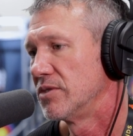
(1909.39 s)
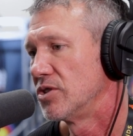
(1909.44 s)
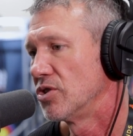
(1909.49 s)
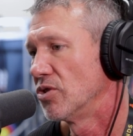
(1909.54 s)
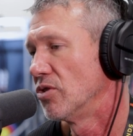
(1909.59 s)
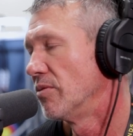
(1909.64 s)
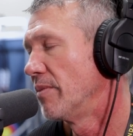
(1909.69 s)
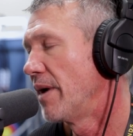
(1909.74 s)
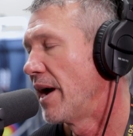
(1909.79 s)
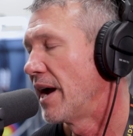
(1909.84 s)

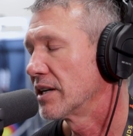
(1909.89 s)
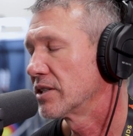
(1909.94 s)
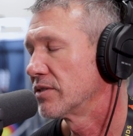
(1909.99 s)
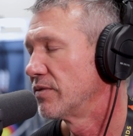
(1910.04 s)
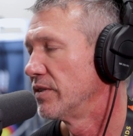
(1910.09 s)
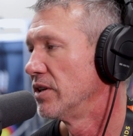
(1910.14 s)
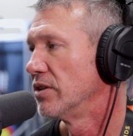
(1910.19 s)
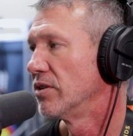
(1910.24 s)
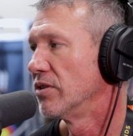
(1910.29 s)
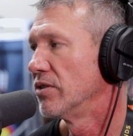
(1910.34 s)
Joel
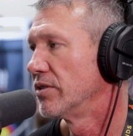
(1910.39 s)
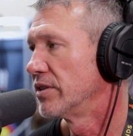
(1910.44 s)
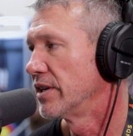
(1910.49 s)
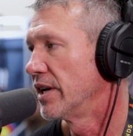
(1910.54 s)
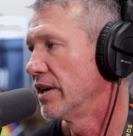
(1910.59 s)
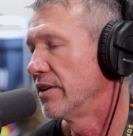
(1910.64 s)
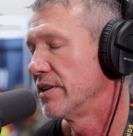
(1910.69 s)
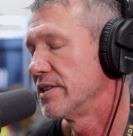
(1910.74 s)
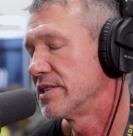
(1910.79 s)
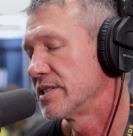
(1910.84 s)
Maxfield and
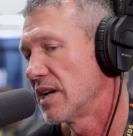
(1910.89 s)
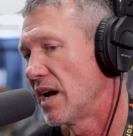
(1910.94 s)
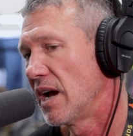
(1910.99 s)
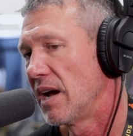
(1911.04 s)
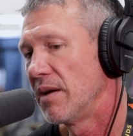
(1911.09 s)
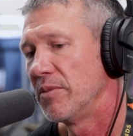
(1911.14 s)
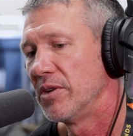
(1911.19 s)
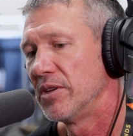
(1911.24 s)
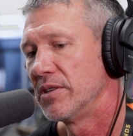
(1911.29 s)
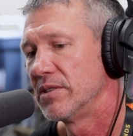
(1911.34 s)
Gary
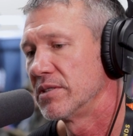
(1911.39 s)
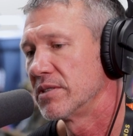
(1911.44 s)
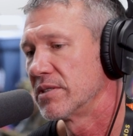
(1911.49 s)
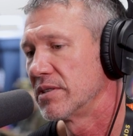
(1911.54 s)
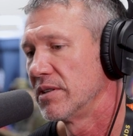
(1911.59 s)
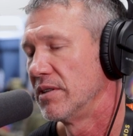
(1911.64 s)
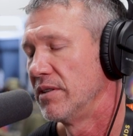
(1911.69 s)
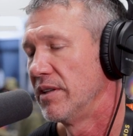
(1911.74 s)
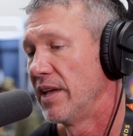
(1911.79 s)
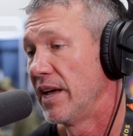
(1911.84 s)

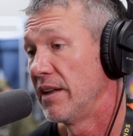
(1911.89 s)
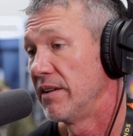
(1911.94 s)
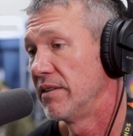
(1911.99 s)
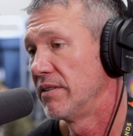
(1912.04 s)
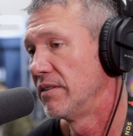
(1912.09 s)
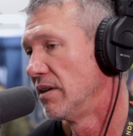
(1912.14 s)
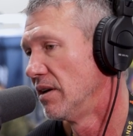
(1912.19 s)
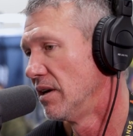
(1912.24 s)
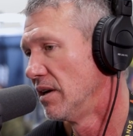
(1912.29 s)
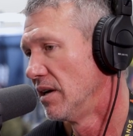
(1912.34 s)
Simons, and
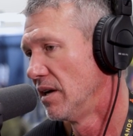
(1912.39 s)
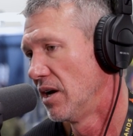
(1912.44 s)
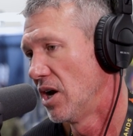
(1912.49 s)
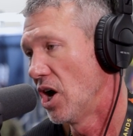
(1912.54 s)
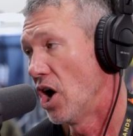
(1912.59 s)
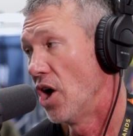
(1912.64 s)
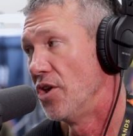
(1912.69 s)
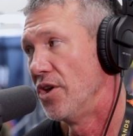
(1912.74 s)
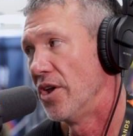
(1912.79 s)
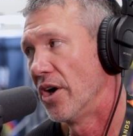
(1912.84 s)
then
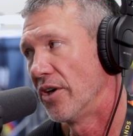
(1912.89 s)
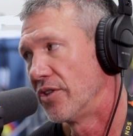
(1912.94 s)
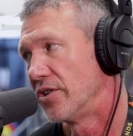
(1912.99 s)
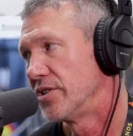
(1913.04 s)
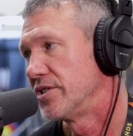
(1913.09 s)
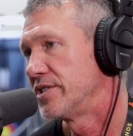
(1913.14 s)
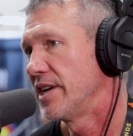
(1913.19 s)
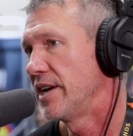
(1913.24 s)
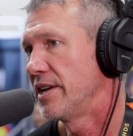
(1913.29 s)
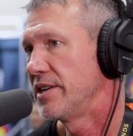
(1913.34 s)

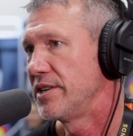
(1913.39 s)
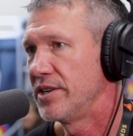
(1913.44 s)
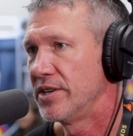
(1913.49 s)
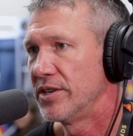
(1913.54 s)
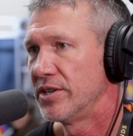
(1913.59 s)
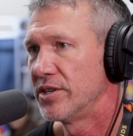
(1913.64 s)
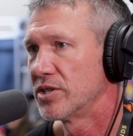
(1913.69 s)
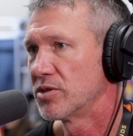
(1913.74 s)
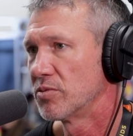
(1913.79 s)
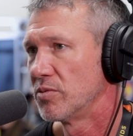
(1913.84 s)
another ten
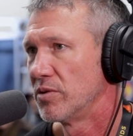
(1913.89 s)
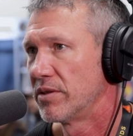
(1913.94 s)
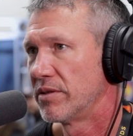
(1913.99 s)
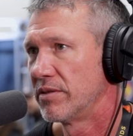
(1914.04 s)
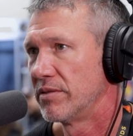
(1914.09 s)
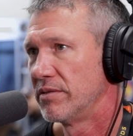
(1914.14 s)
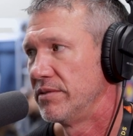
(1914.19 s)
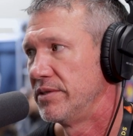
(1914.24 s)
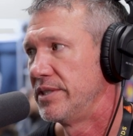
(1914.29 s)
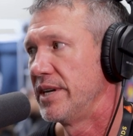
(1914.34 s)
years with
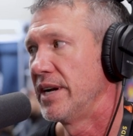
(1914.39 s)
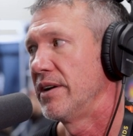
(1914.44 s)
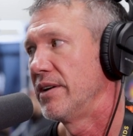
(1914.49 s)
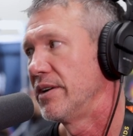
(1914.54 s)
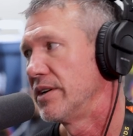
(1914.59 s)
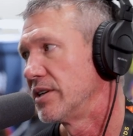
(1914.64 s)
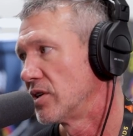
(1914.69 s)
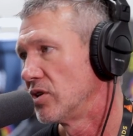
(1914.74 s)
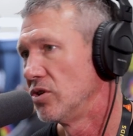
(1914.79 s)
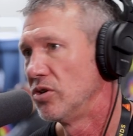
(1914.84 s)

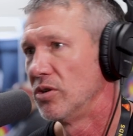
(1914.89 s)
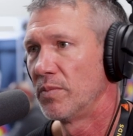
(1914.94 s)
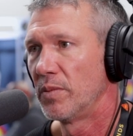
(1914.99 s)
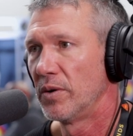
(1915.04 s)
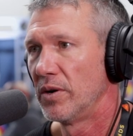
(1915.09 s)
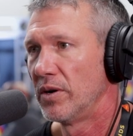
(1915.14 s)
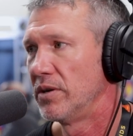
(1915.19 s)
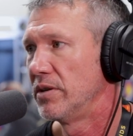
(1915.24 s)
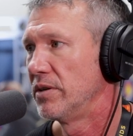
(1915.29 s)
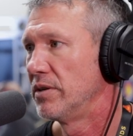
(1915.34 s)
Darren
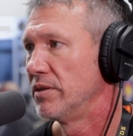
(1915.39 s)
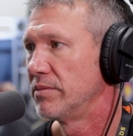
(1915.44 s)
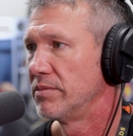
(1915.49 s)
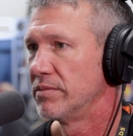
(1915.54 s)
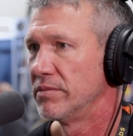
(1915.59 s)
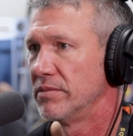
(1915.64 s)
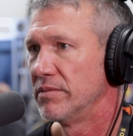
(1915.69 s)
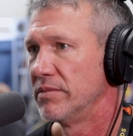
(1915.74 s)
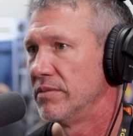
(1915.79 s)
Cooper,